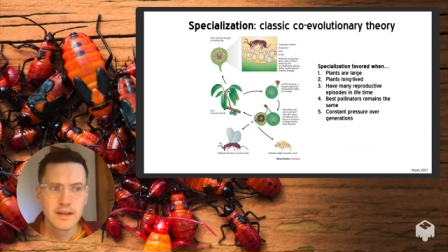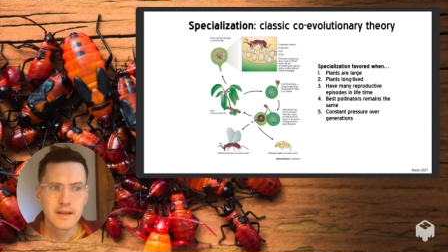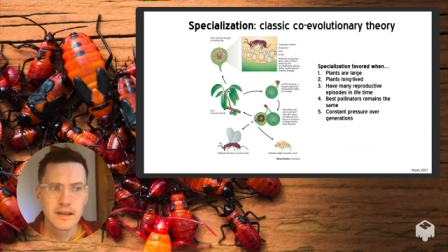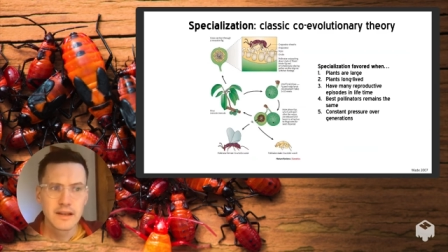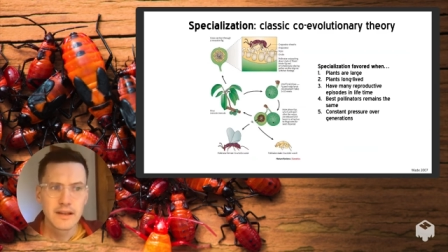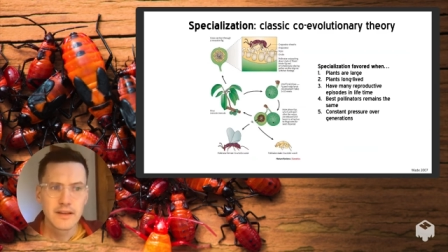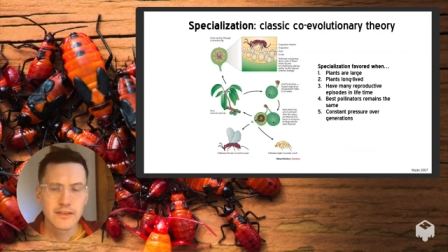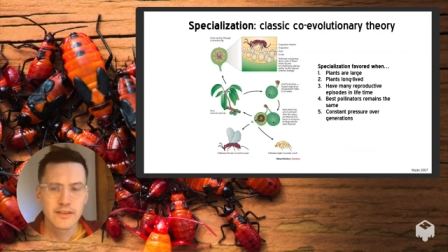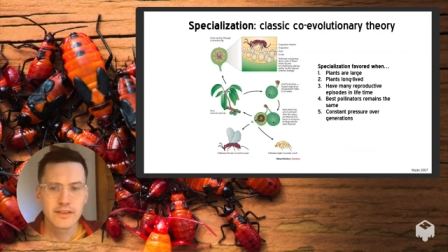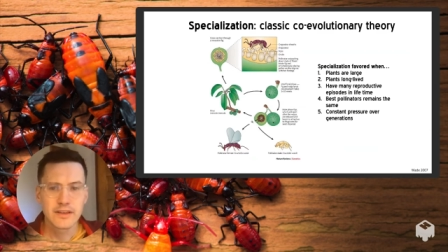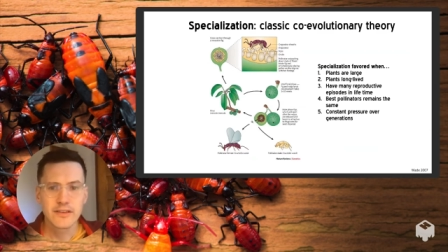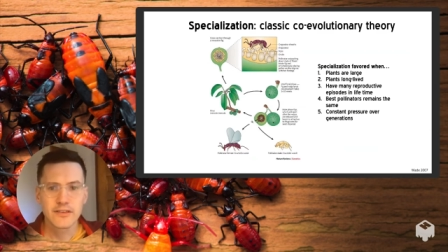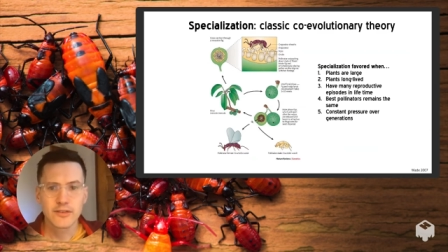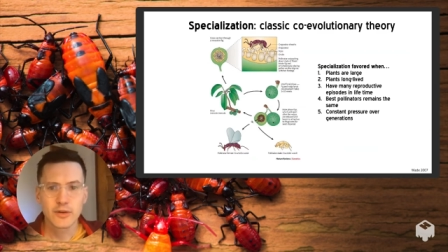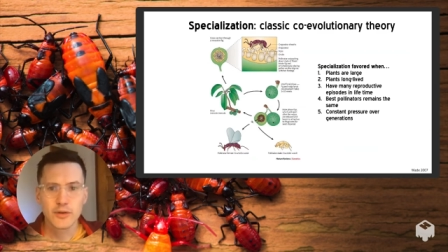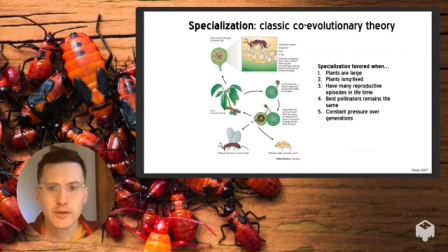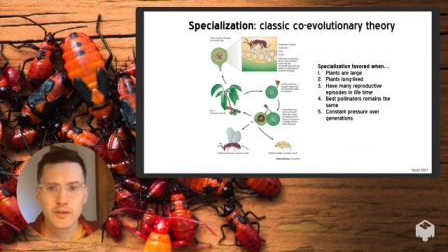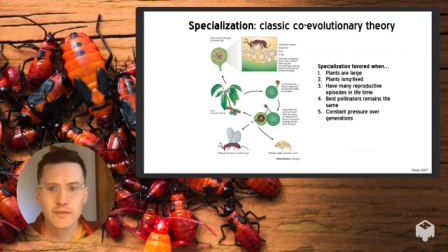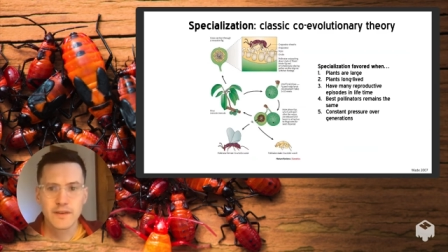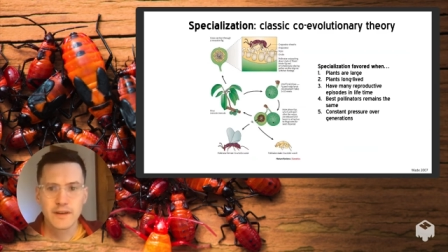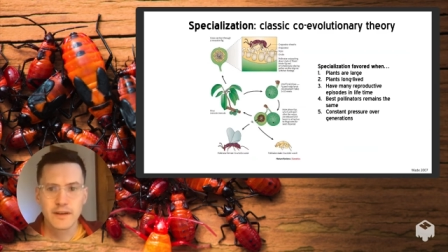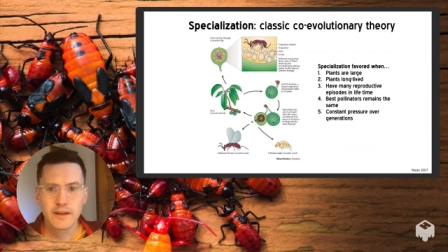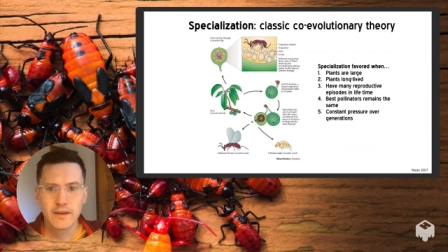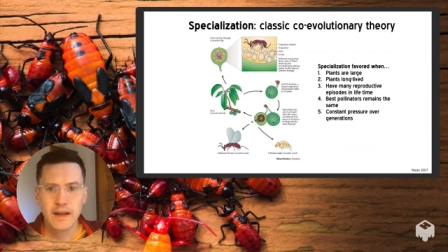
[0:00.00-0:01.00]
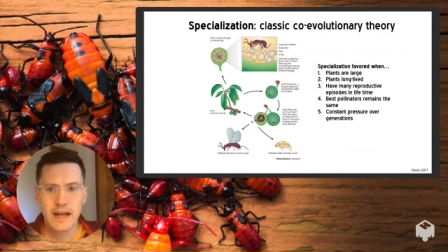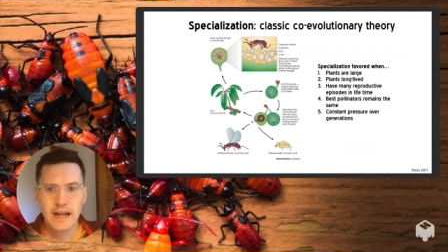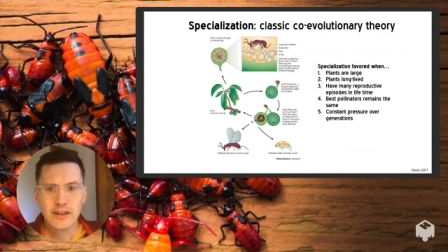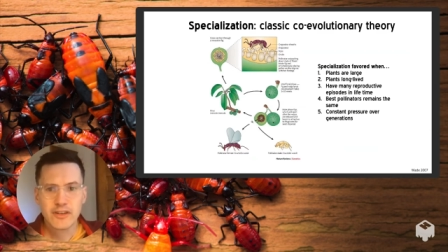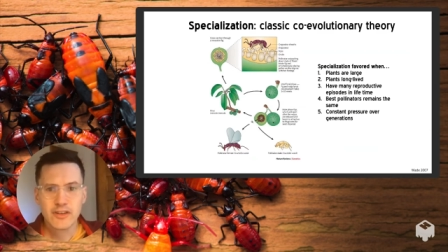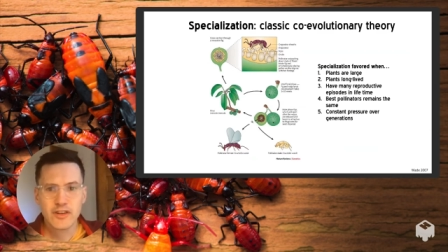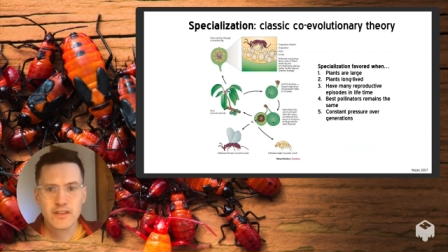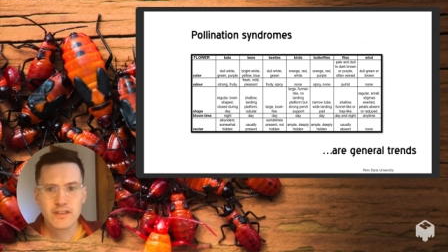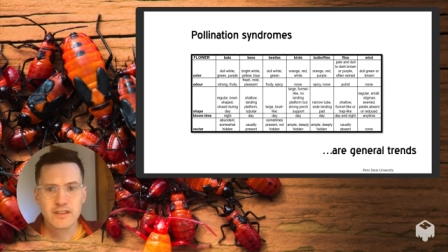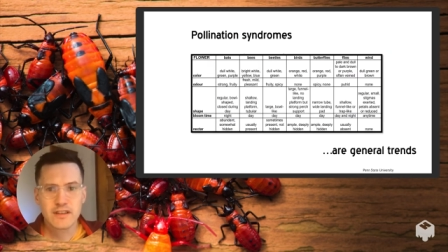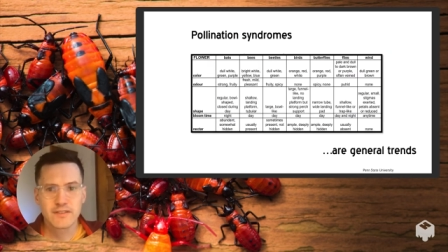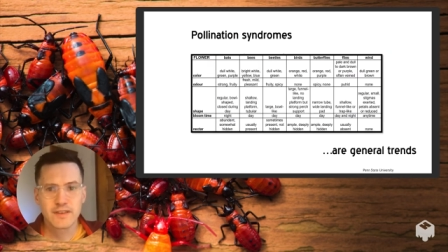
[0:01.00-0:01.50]
So these sorts of
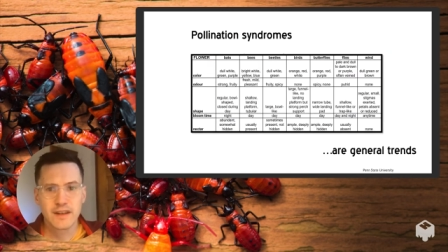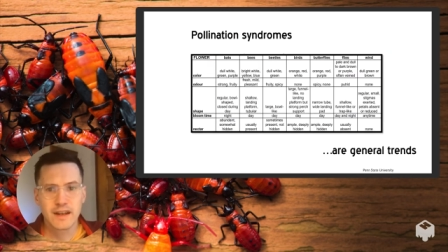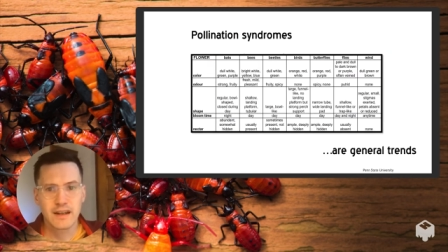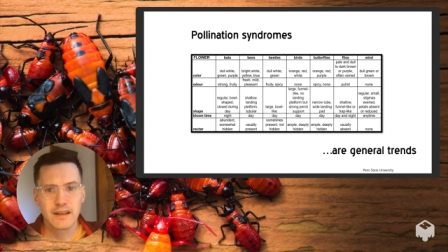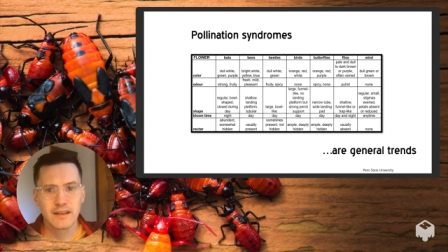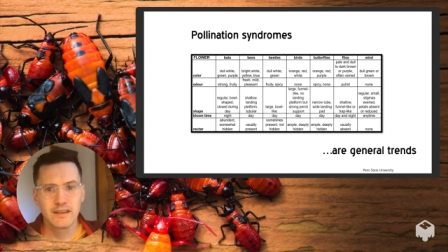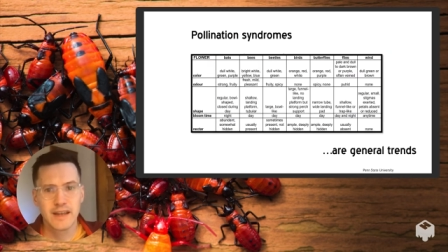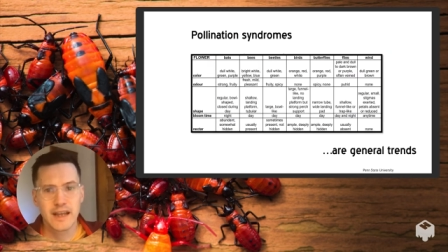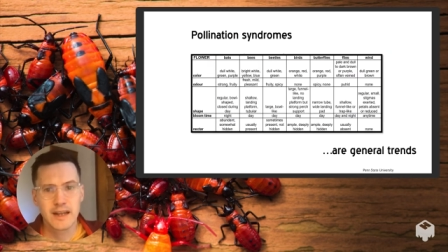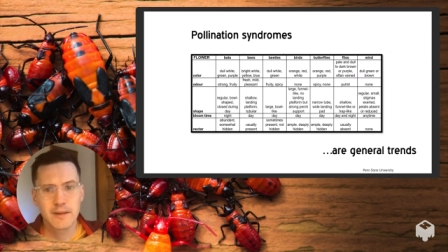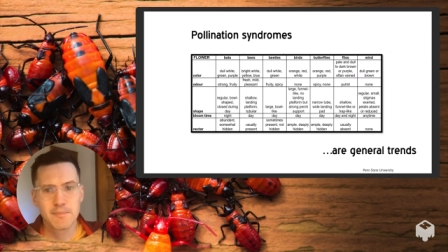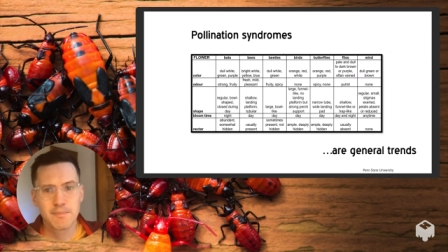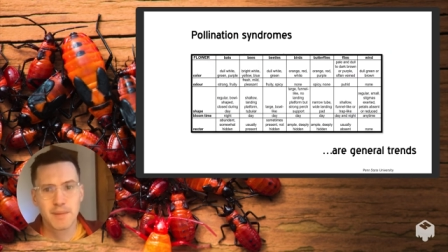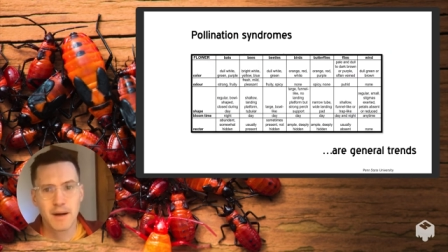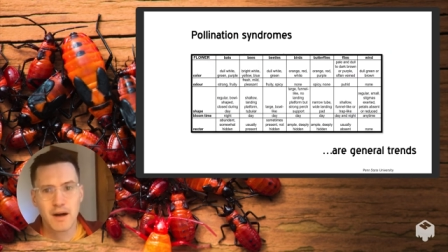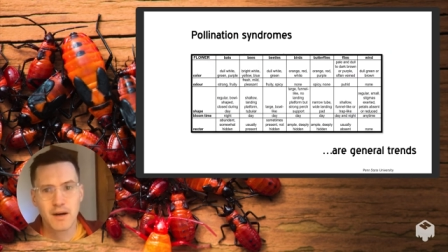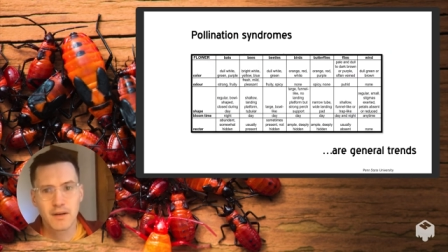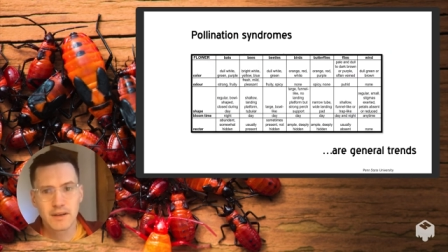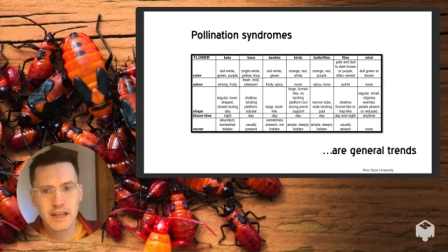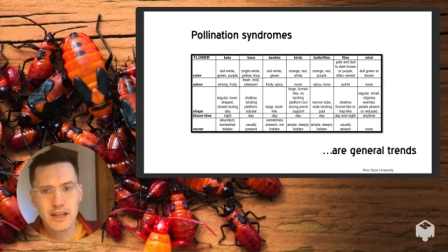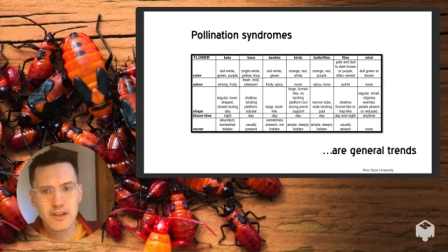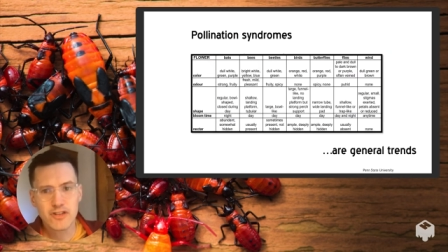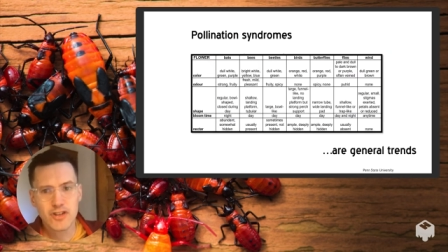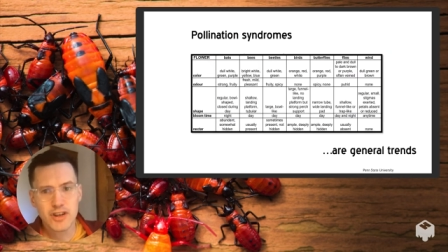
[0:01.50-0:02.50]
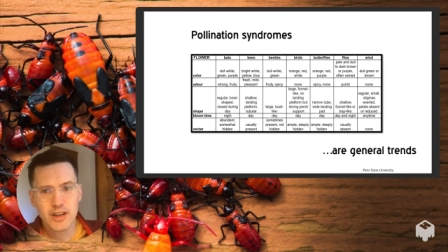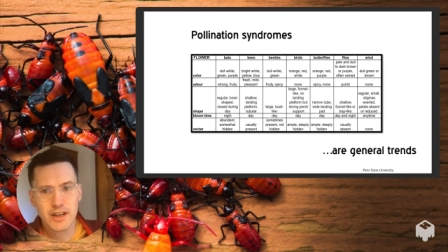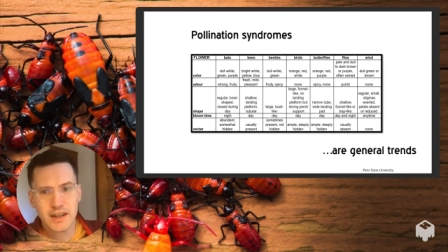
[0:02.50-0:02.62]
interactions have kind of led pollination